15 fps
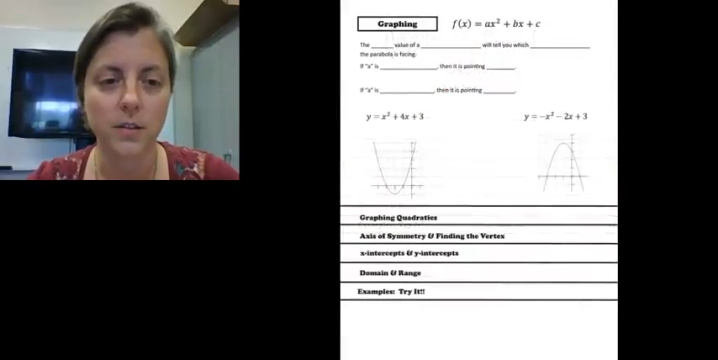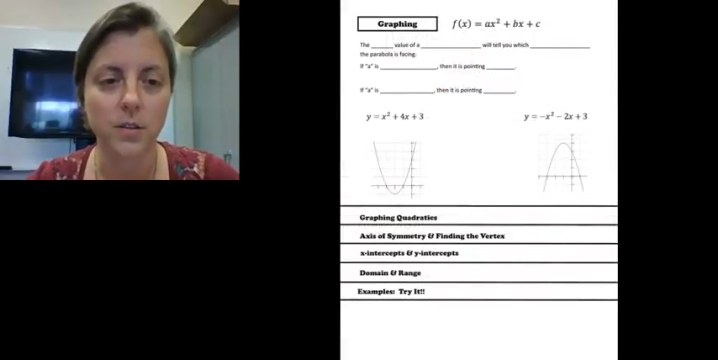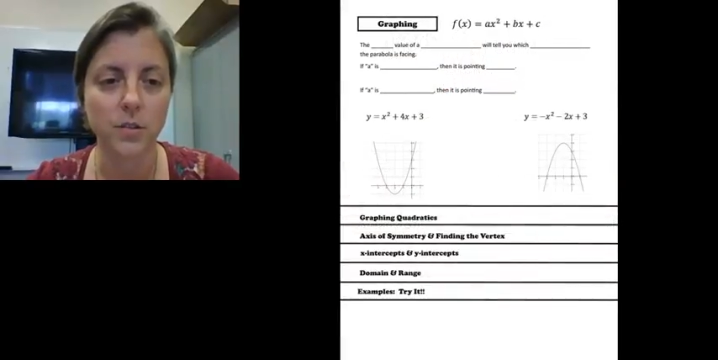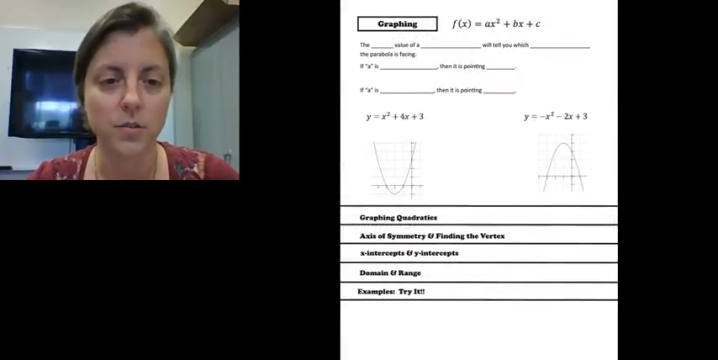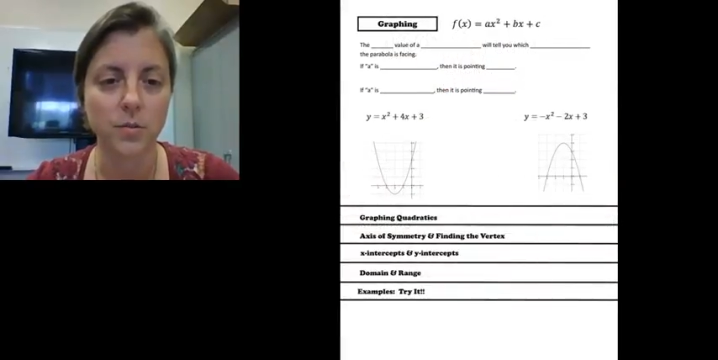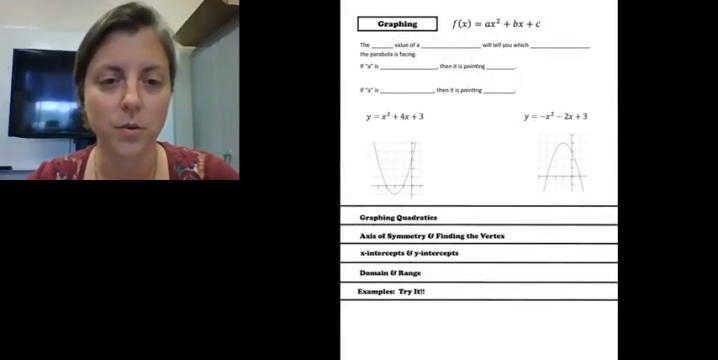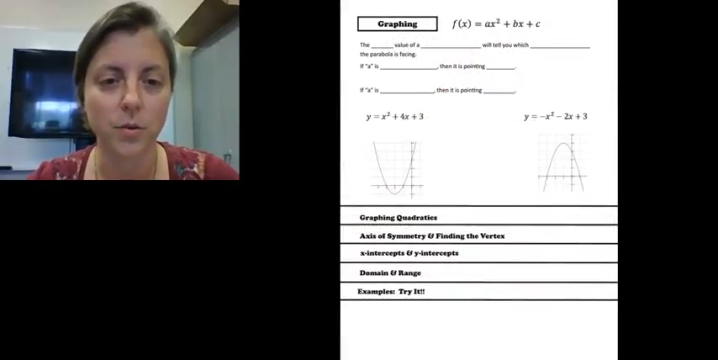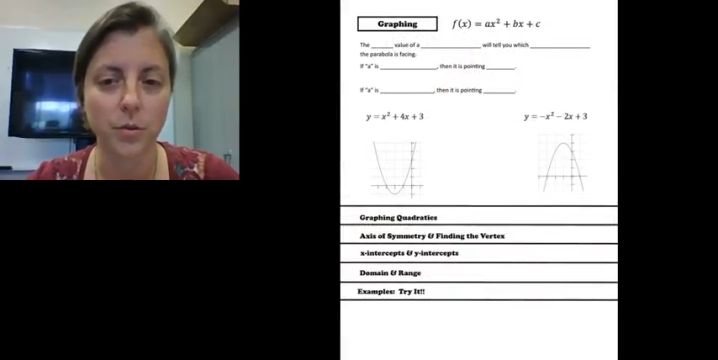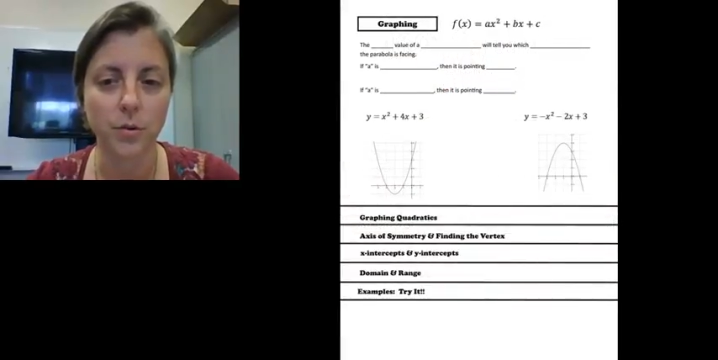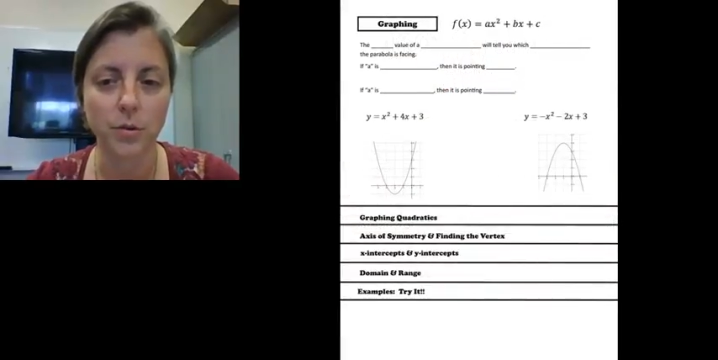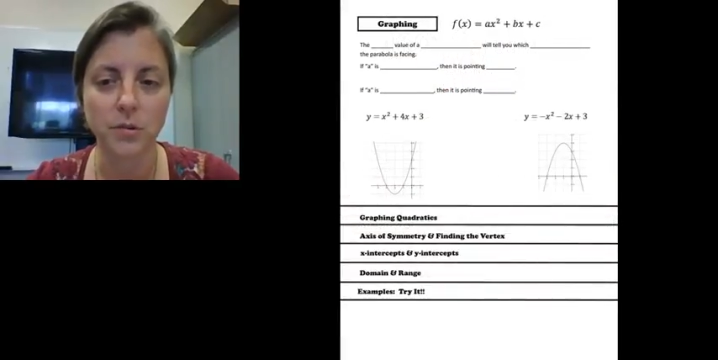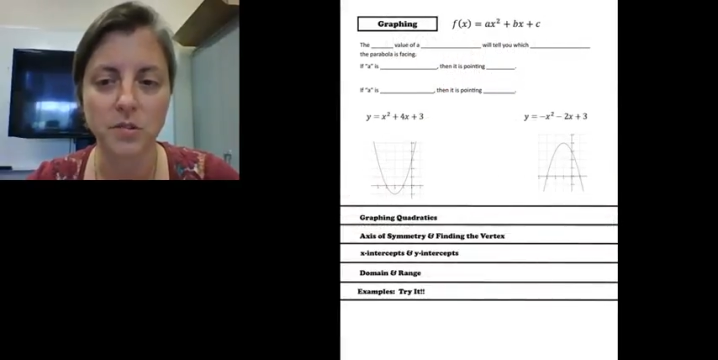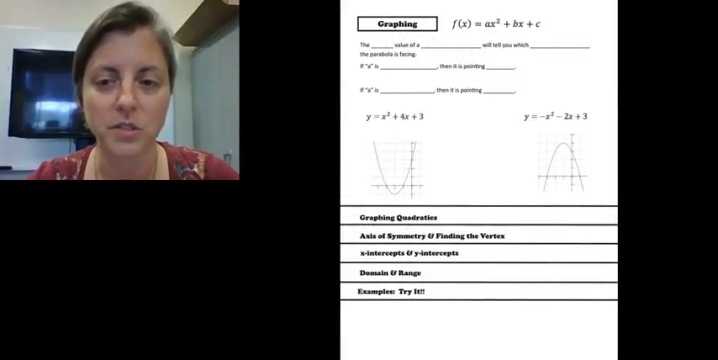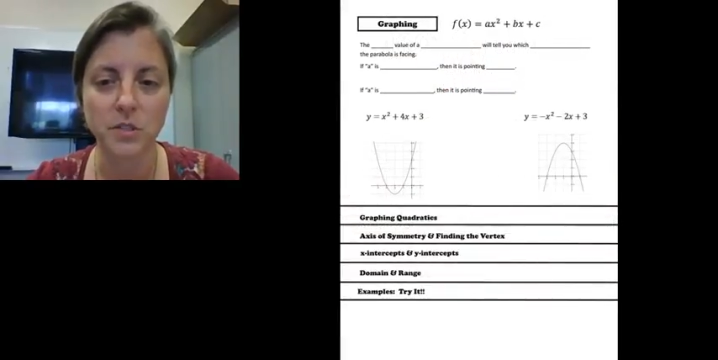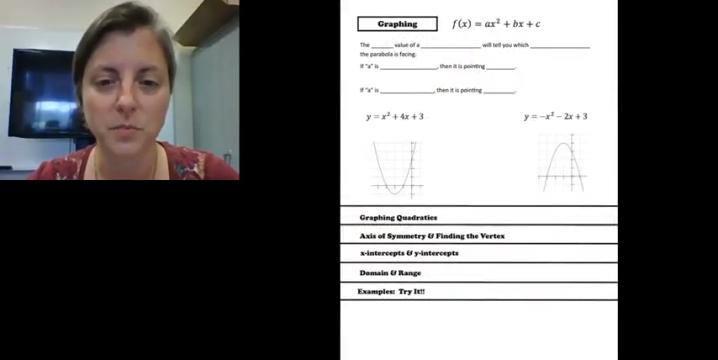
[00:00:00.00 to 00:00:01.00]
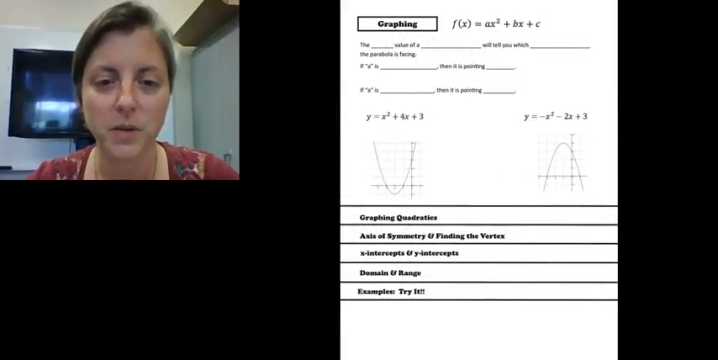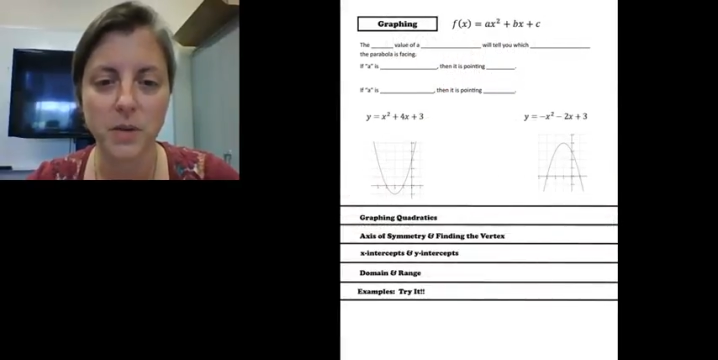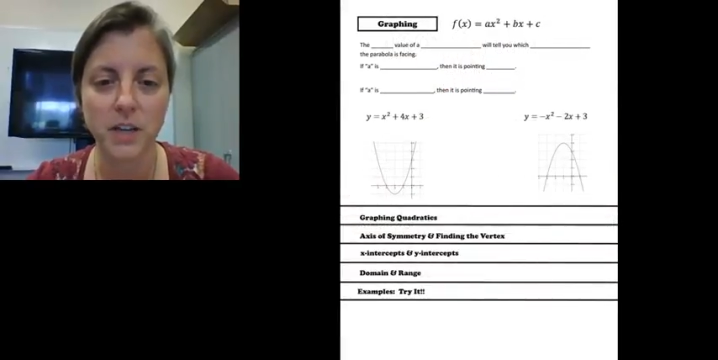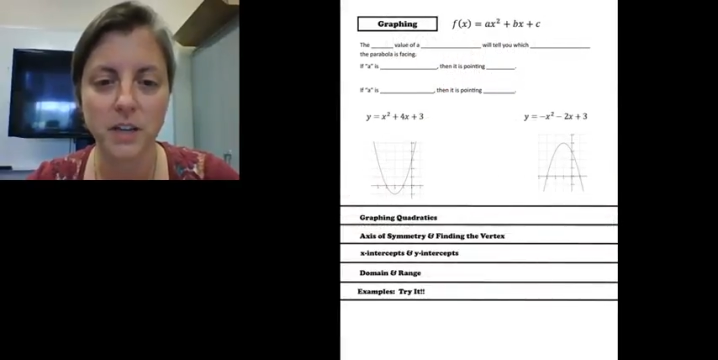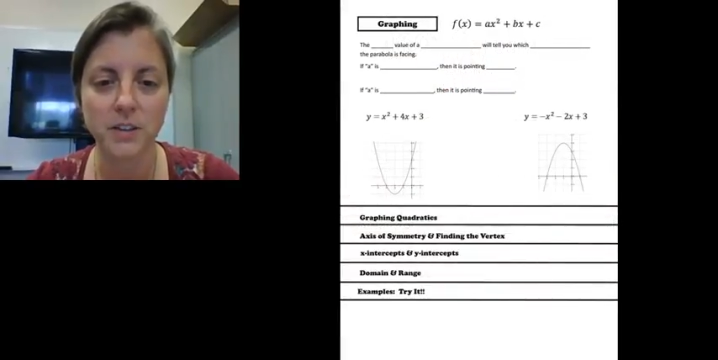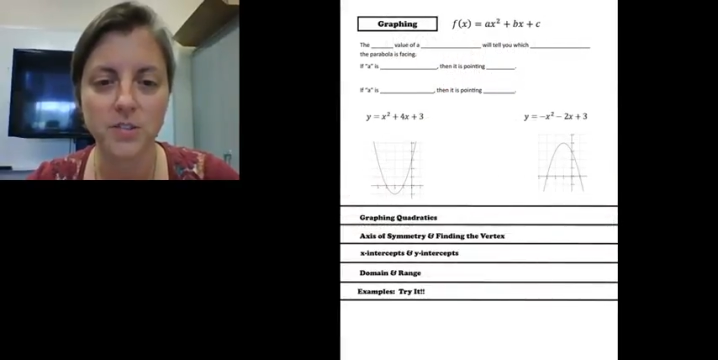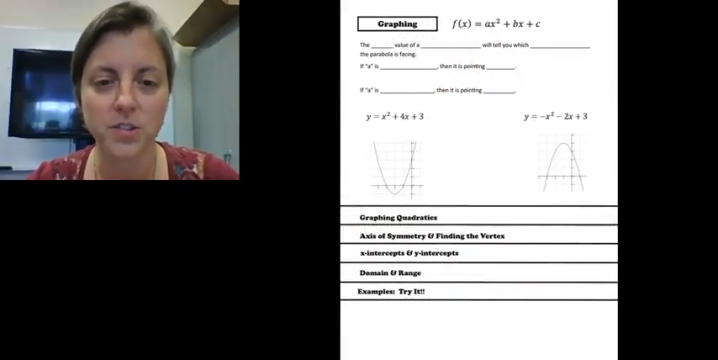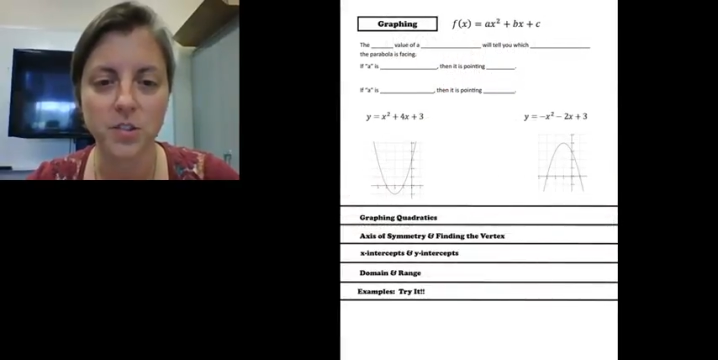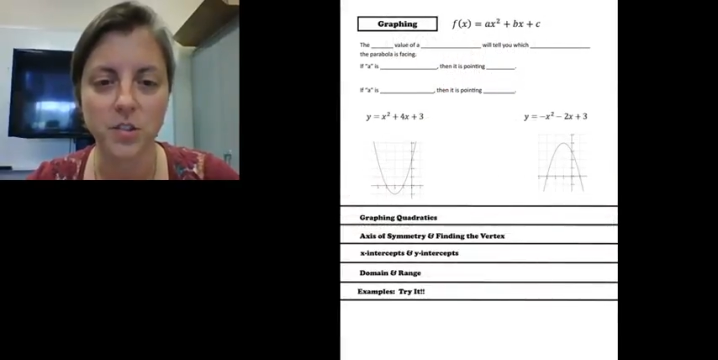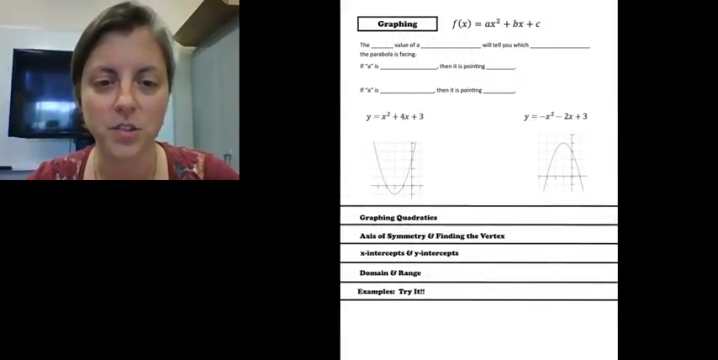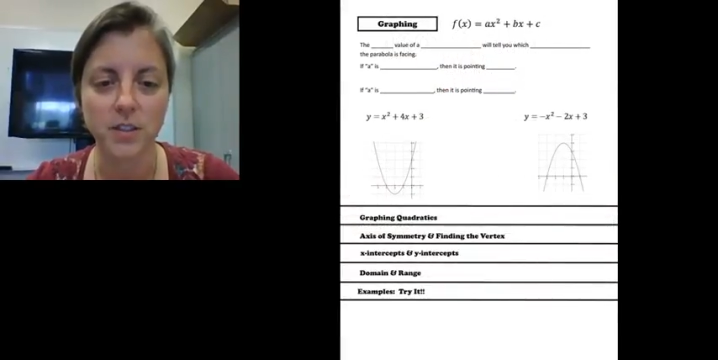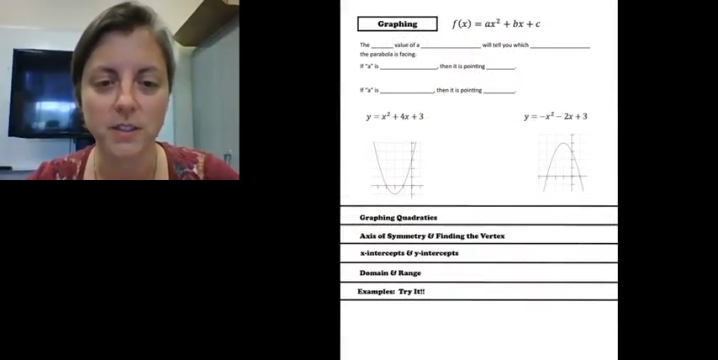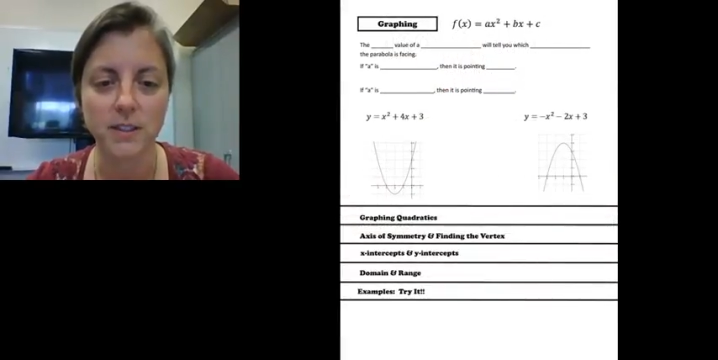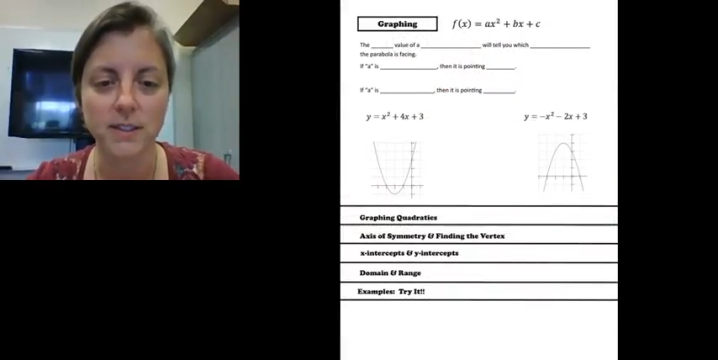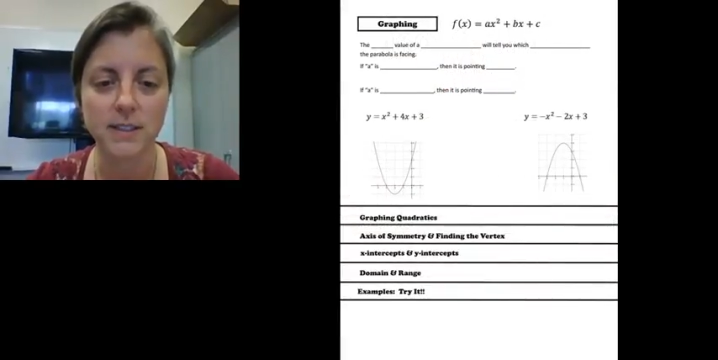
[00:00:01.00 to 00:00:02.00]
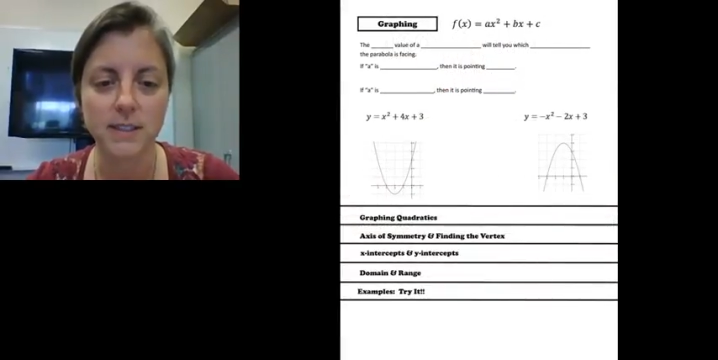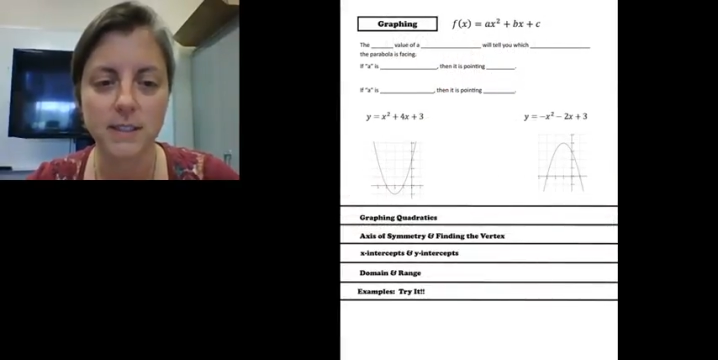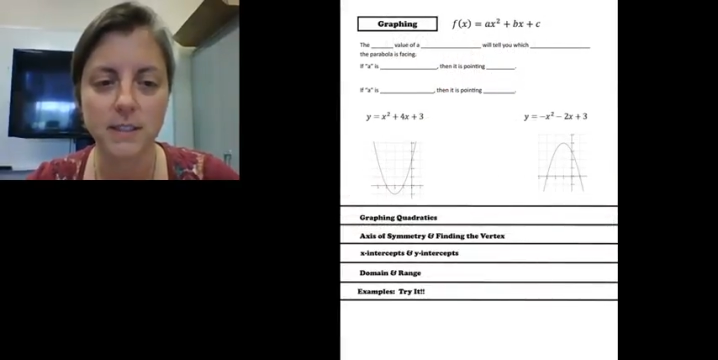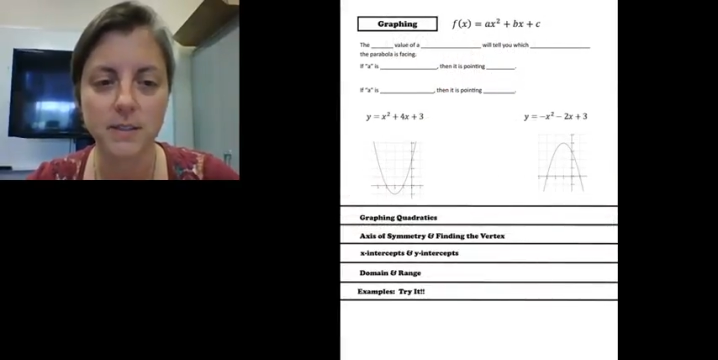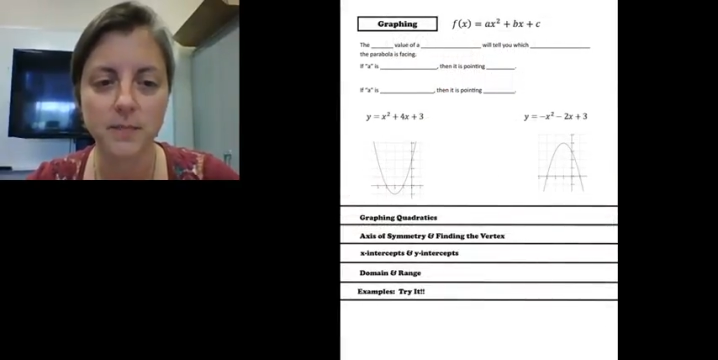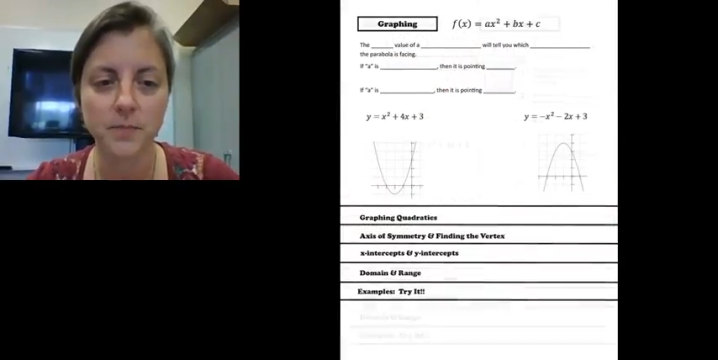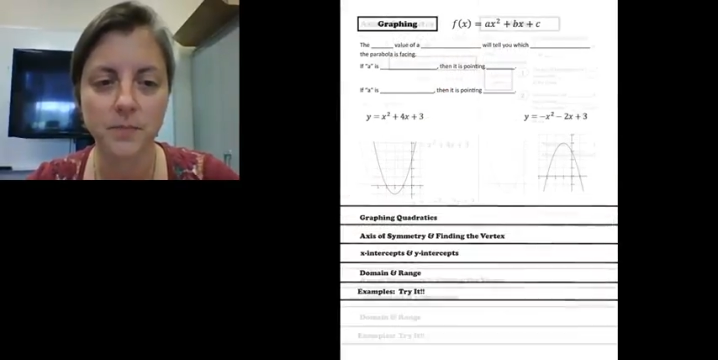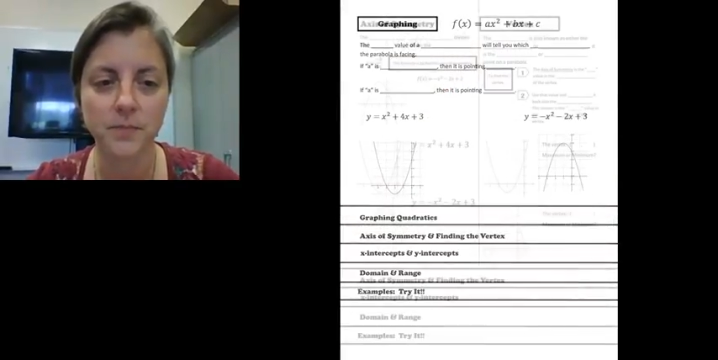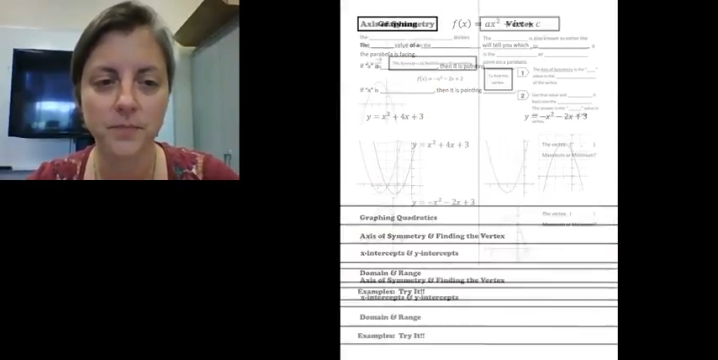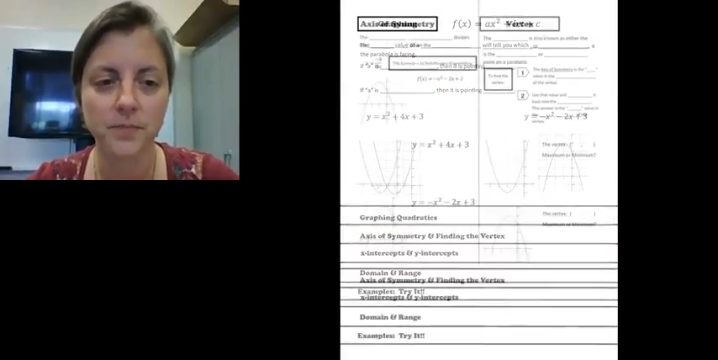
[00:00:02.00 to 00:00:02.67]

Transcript: I'll scroll through each page so you can see.